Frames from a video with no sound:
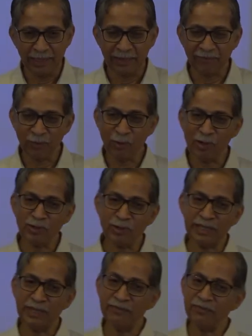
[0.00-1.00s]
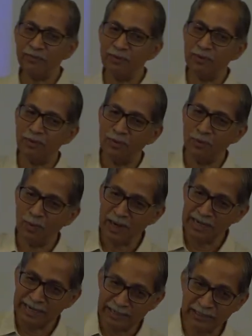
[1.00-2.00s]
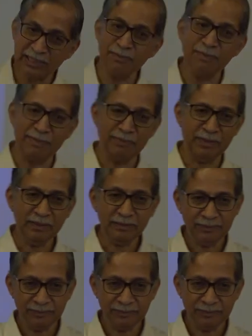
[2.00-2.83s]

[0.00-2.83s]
If you want to give one additional member,